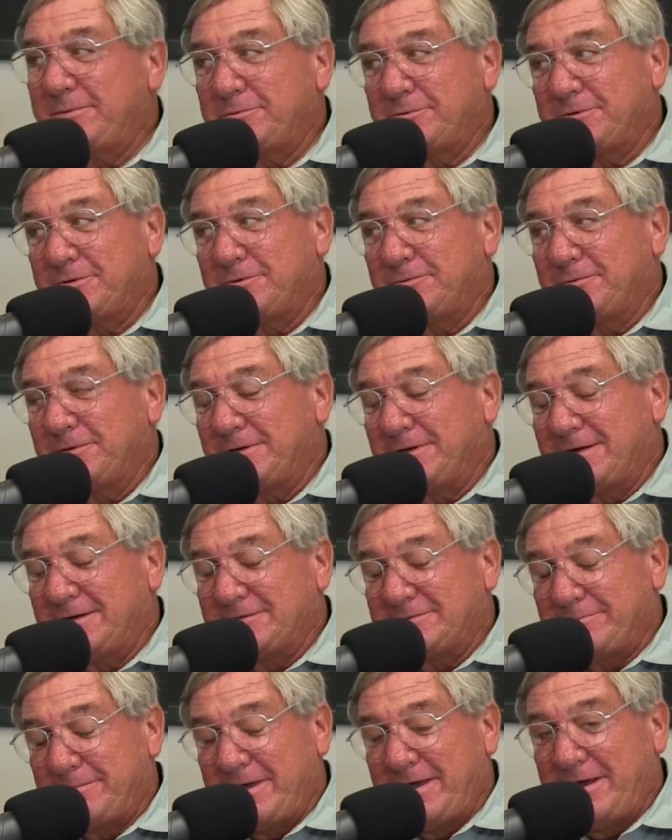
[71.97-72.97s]
don't realize
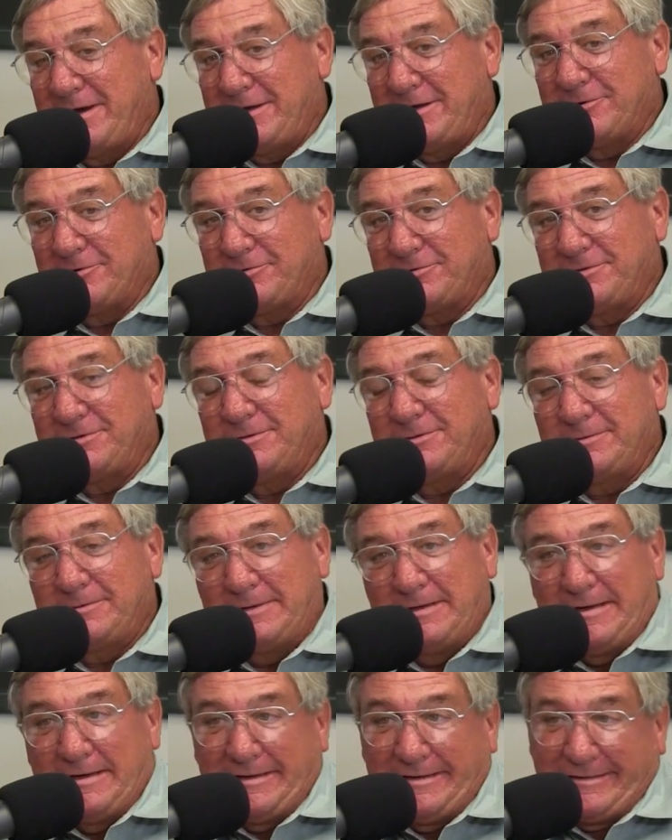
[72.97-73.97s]
a man eater, too.
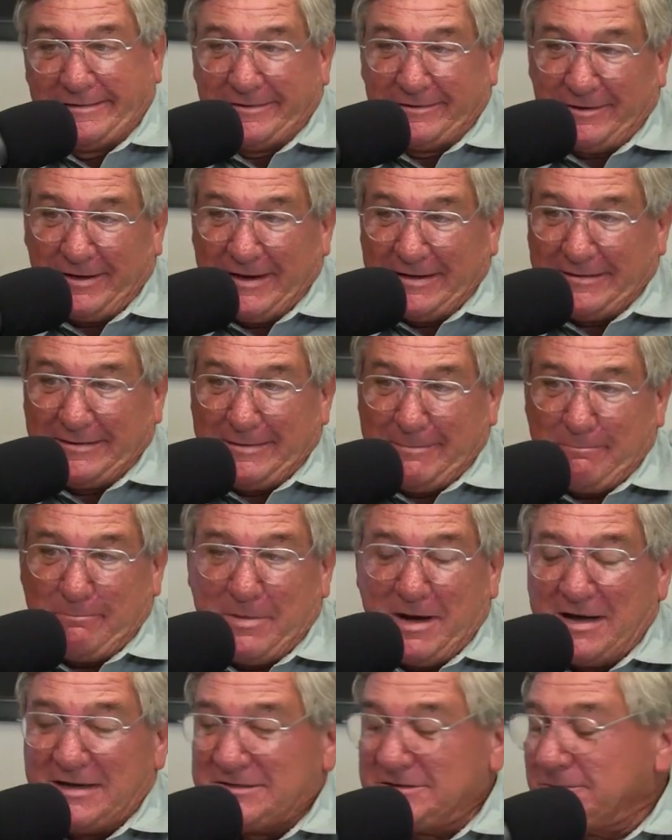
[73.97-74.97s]
They're like the
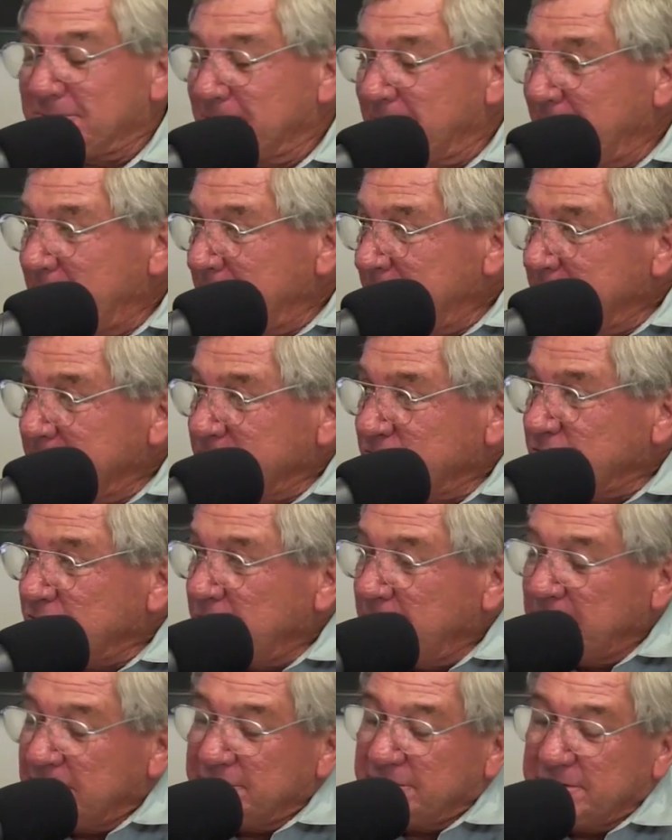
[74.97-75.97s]
Maserati of
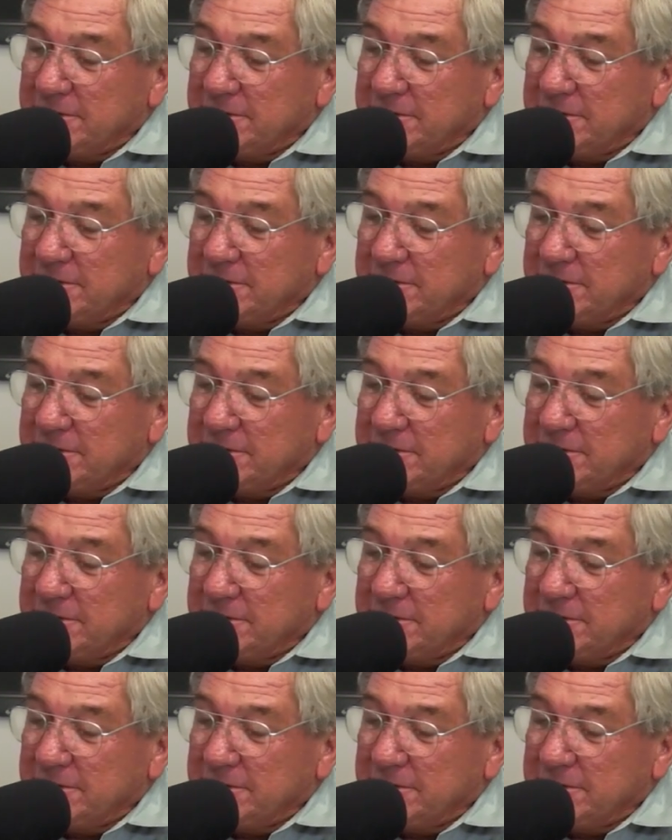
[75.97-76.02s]
sharks.